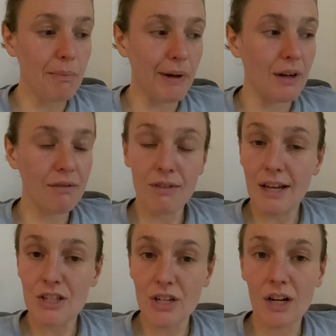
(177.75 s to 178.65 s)
But
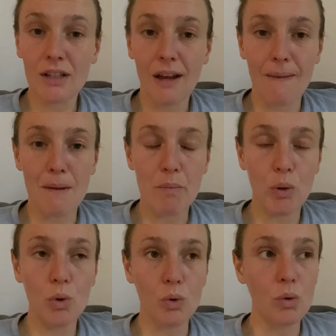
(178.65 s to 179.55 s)
it's certainly in the
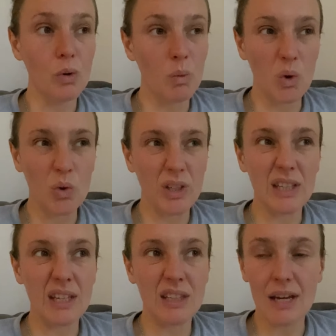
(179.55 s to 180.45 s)
pool, we're
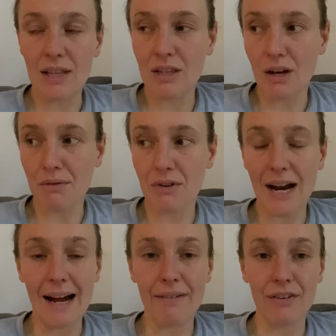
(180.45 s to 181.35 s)
only in there for
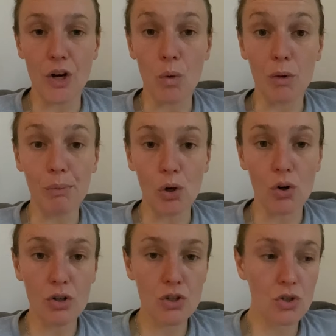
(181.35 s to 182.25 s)
half an hour blocks,